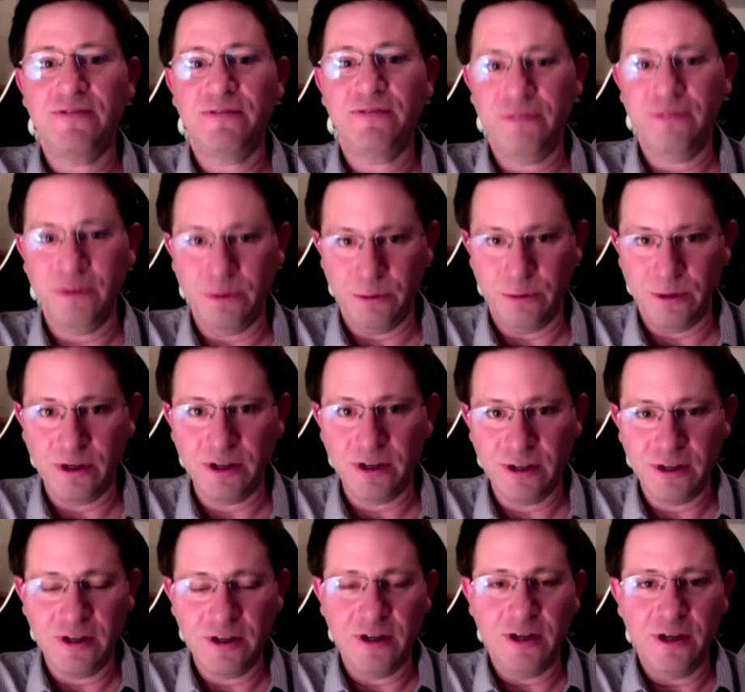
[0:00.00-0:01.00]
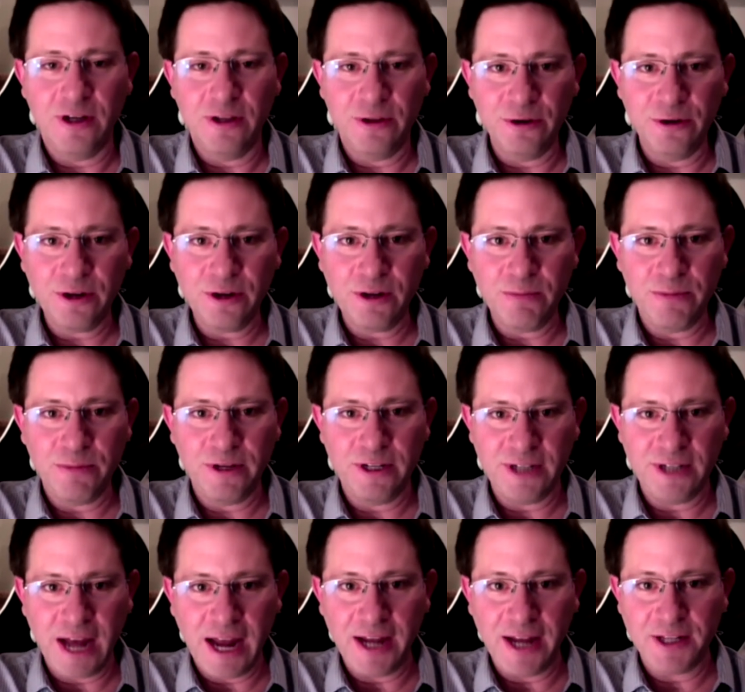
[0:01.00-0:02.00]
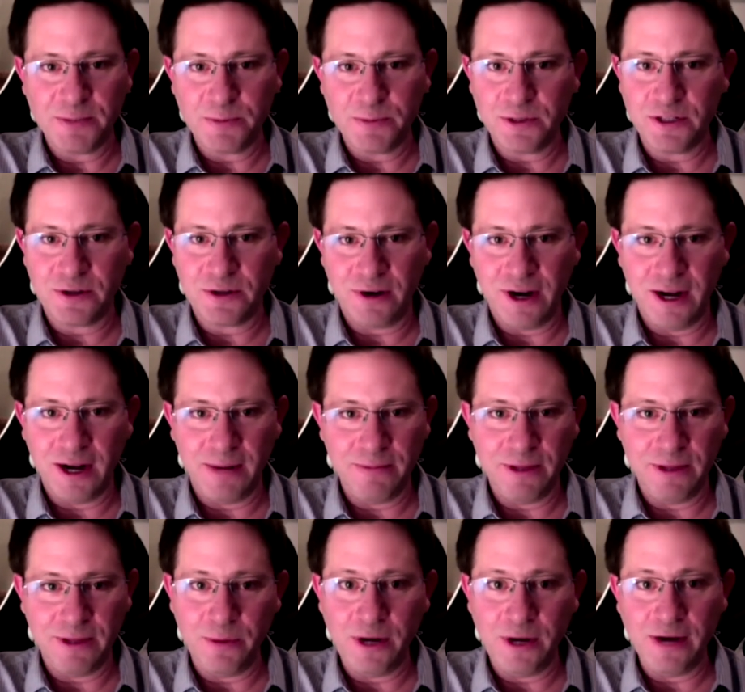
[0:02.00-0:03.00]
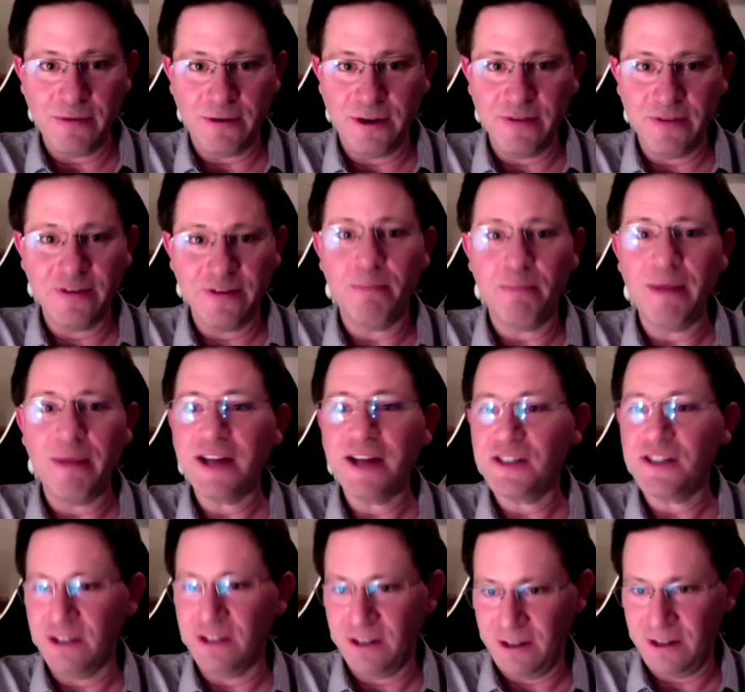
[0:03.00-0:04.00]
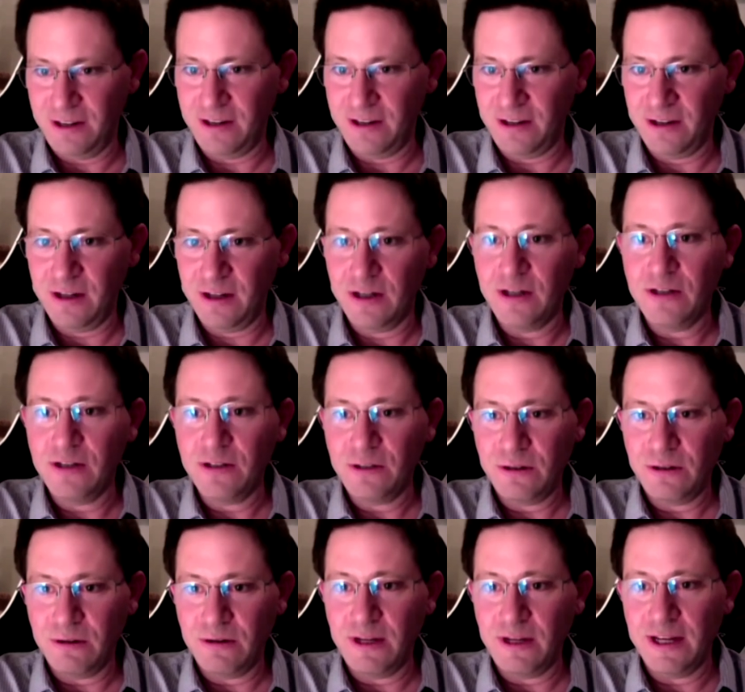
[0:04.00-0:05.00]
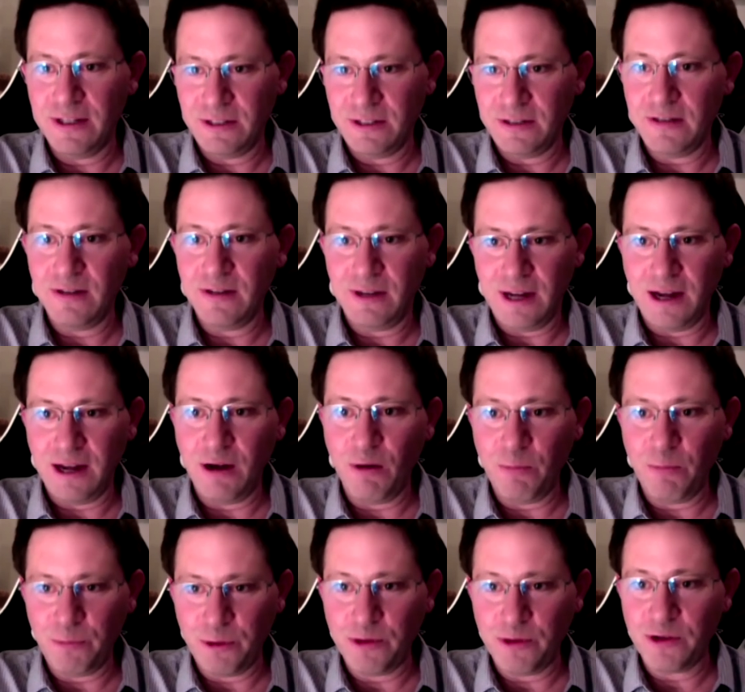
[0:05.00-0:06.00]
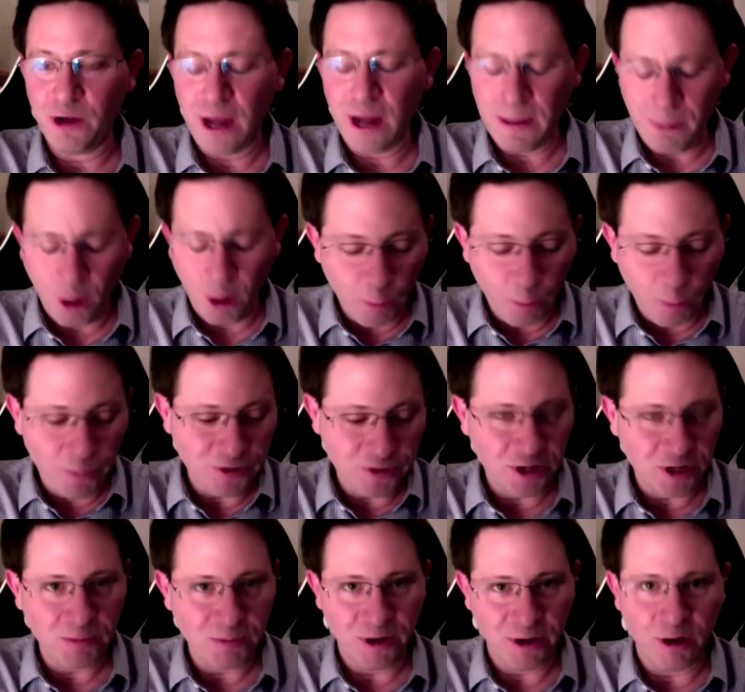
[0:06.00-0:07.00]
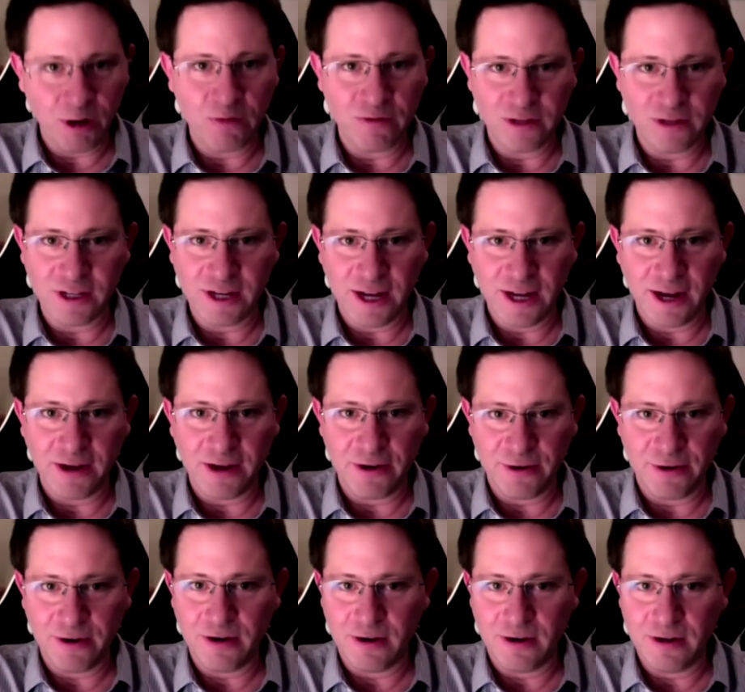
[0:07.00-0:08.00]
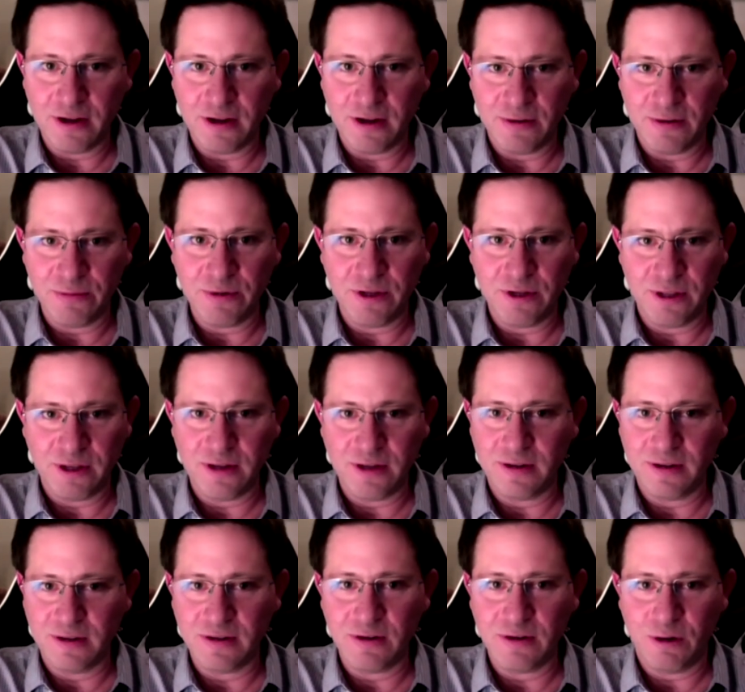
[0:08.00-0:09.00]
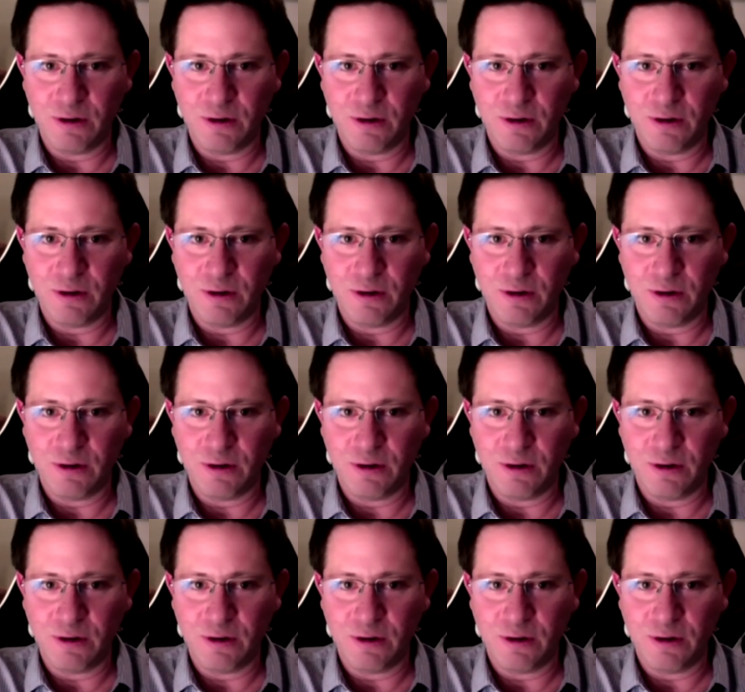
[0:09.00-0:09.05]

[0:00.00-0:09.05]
food, there can be diets prescribed that we never even imagined. So yes, I hope th- I hope this could be over the counter and really